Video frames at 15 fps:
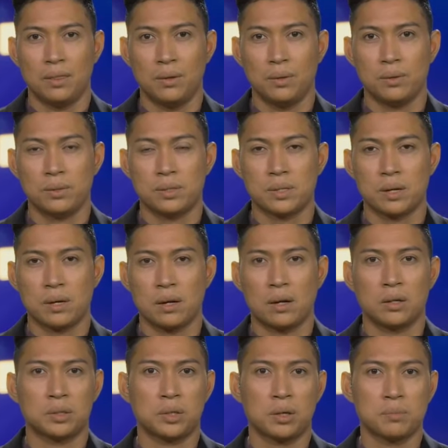Those are
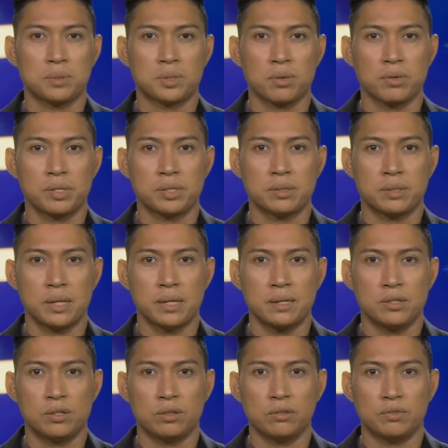our top stories today.
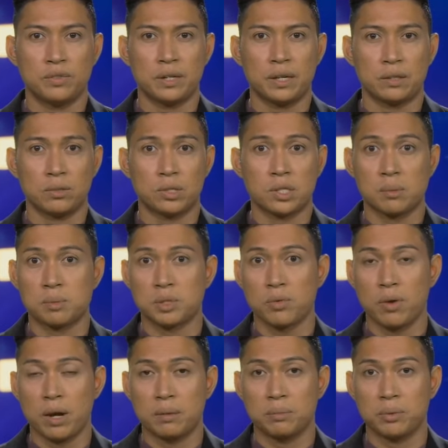Don't forget to
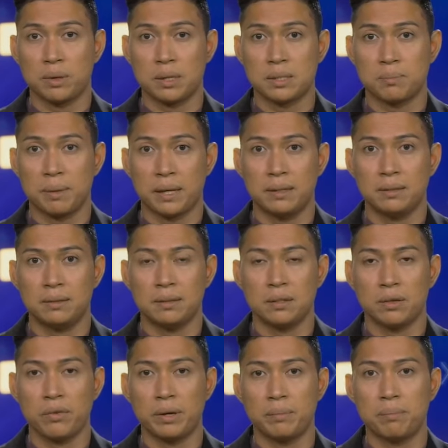subscribe to us by hitting
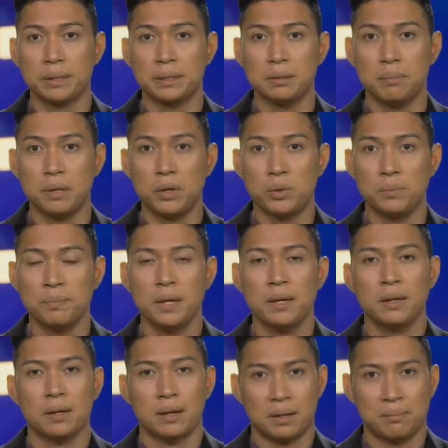the red button below.
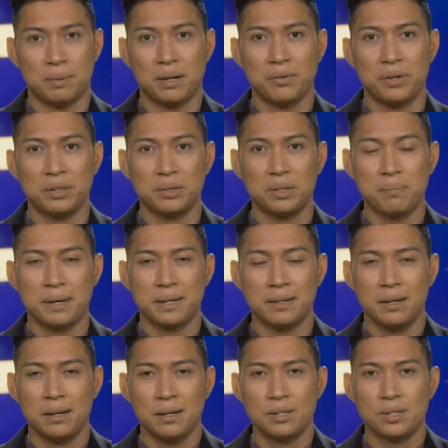I'm Haryanto Diman.
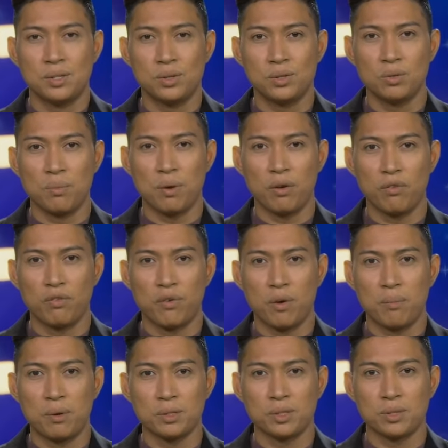See you tomorrow
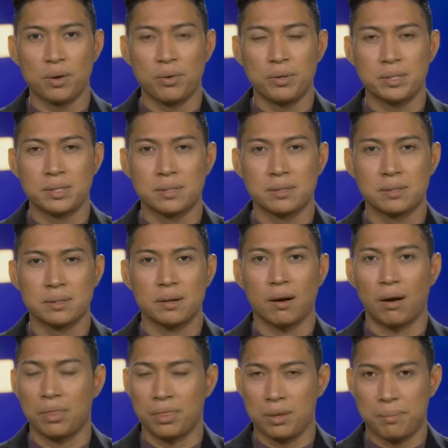for more stories
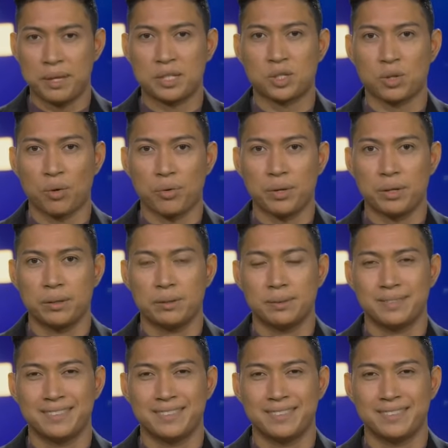on The Big Story.